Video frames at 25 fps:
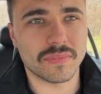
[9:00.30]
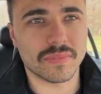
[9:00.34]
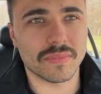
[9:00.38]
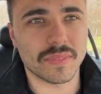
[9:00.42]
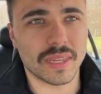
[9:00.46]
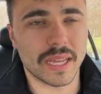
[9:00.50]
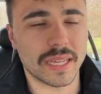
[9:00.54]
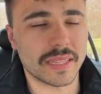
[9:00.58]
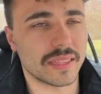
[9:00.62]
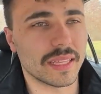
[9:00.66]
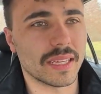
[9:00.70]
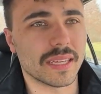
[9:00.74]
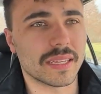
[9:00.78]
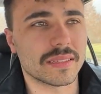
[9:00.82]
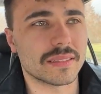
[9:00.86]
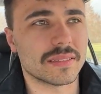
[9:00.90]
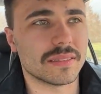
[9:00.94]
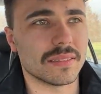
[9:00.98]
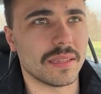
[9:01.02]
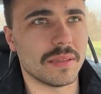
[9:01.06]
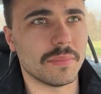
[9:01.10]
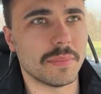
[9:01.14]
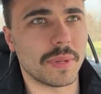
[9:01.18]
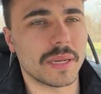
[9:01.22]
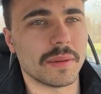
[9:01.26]
I think
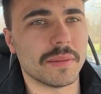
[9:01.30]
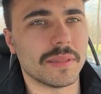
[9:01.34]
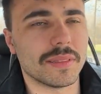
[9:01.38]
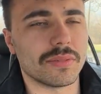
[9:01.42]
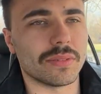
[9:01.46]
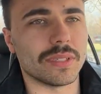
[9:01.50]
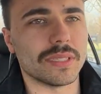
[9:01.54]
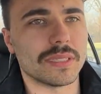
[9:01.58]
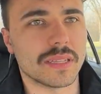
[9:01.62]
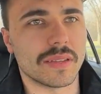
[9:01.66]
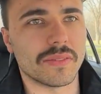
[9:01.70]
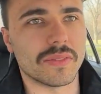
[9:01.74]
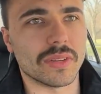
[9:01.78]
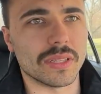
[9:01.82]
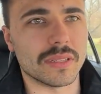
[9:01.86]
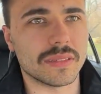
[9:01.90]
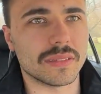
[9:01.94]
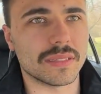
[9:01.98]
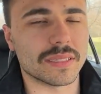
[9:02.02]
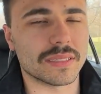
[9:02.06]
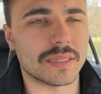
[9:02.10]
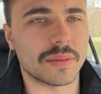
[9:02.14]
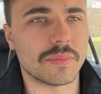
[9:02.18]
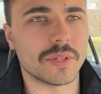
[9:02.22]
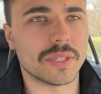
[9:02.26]
it might have been $3.70,
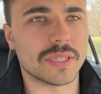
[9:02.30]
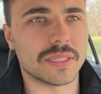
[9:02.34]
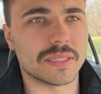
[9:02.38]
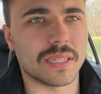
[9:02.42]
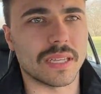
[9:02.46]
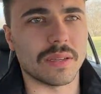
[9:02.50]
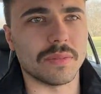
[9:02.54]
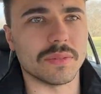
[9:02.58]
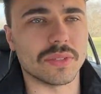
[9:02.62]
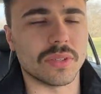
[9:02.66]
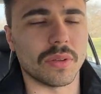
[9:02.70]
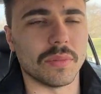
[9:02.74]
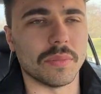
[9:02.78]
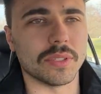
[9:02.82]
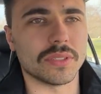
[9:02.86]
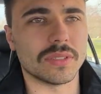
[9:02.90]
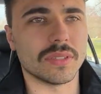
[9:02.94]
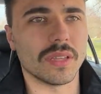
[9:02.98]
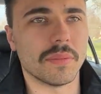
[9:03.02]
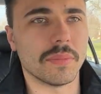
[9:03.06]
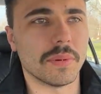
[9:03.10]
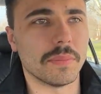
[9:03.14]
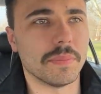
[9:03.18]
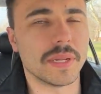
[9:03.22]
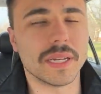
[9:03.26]
because I want to say it was almost
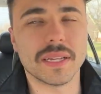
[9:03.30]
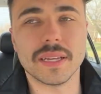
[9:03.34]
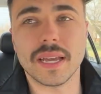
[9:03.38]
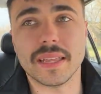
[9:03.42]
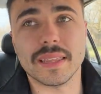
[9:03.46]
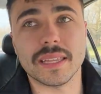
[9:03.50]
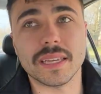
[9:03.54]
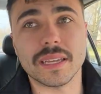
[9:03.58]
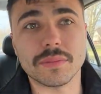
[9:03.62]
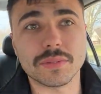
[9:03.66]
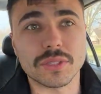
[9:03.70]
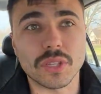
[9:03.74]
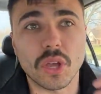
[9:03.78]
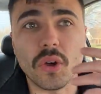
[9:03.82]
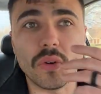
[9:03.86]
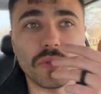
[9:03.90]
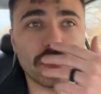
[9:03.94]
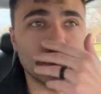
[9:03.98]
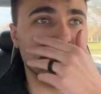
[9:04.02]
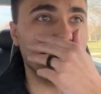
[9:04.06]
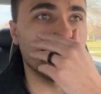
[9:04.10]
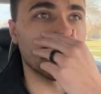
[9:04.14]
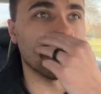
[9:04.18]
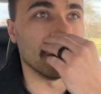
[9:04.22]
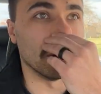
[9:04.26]
double, but I think it was
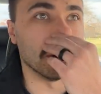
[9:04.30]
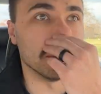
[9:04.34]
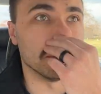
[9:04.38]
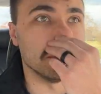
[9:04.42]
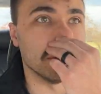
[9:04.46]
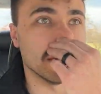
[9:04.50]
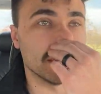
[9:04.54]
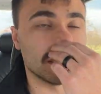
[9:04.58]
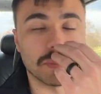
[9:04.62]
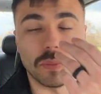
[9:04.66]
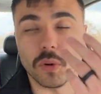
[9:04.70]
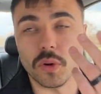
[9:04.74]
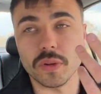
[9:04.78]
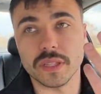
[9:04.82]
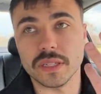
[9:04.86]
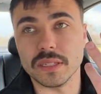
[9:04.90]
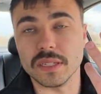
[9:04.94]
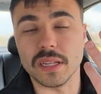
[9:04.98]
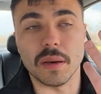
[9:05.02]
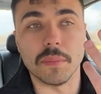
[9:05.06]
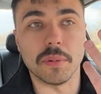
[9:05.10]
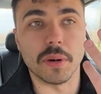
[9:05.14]
over double. It's more than double.